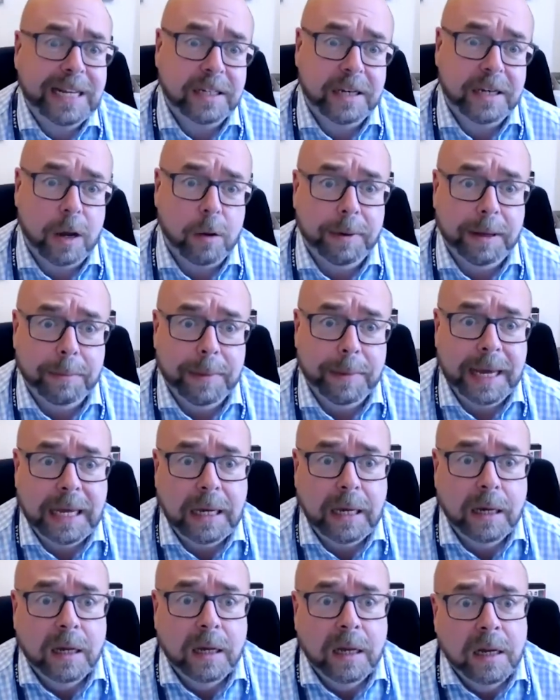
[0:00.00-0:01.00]
don't be me.
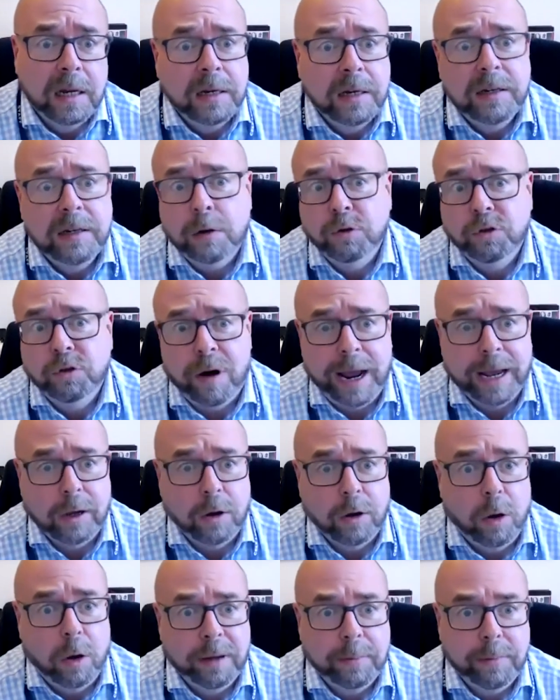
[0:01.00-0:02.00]
Don't try and
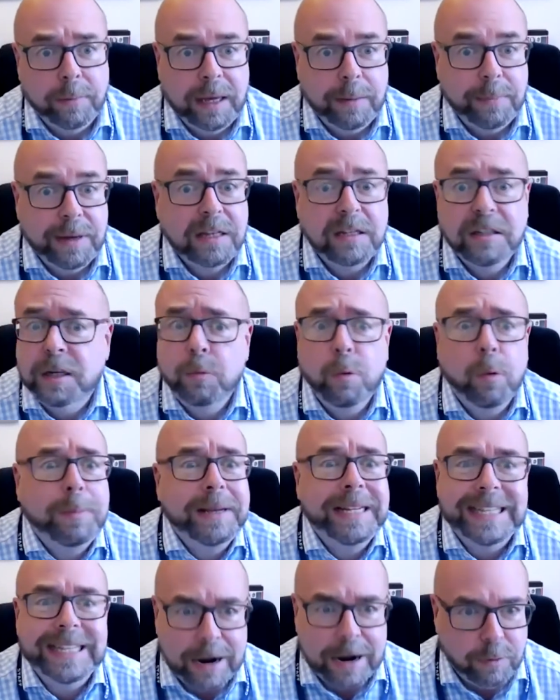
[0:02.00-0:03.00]
copy me, because you will be
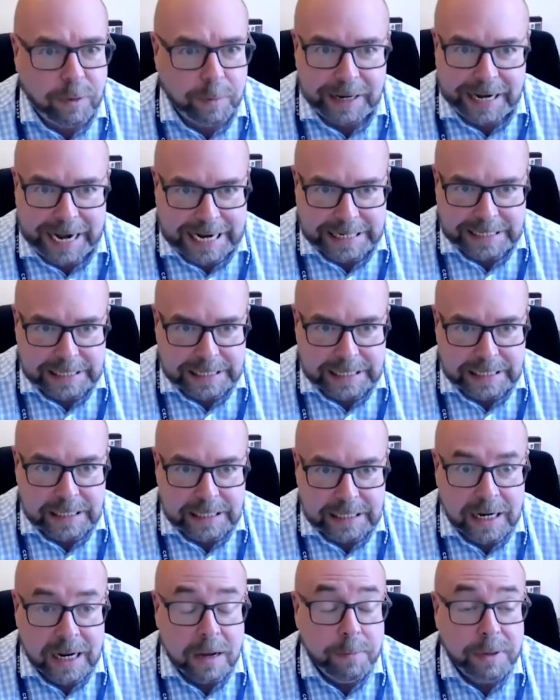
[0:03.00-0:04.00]
terrible at it,
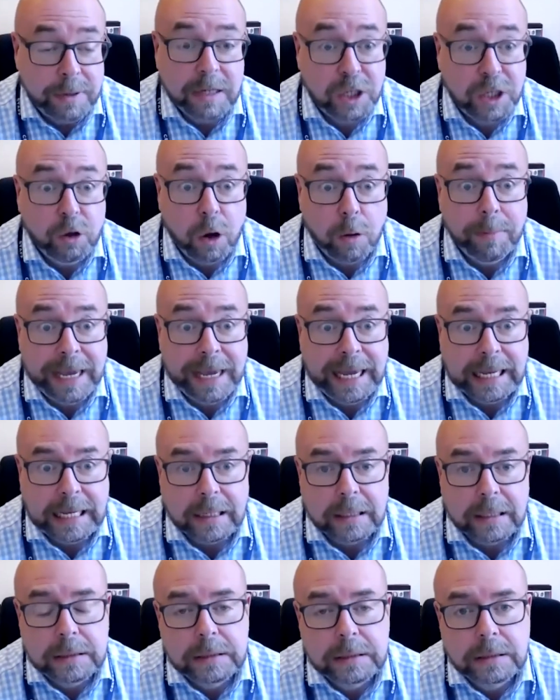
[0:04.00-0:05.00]
because you're not me.
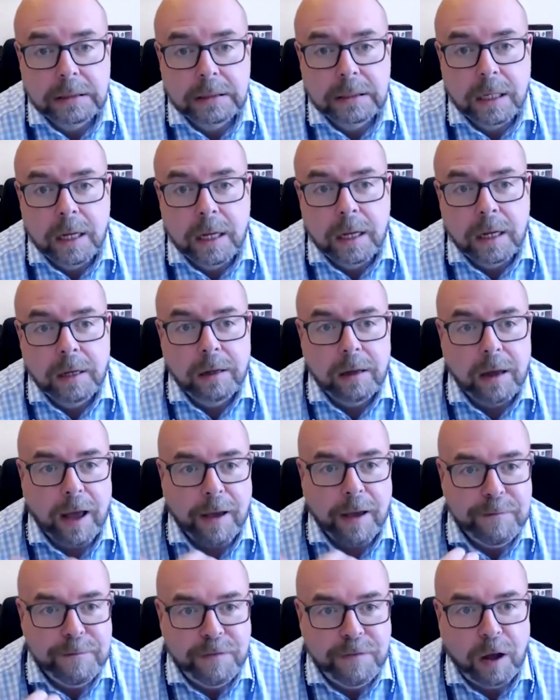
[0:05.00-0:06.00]

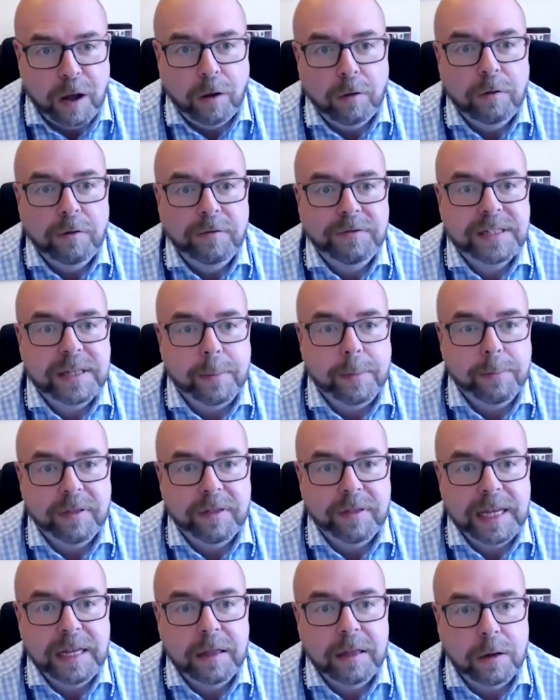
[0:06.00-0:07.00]
Evolve
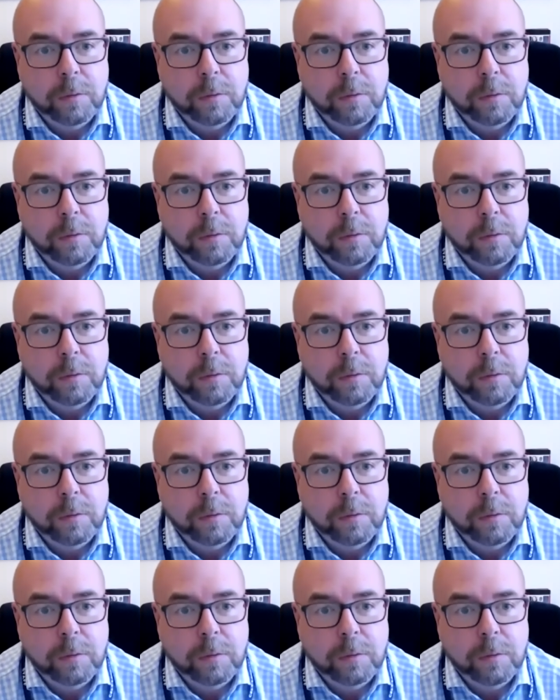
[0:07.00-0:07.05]
something that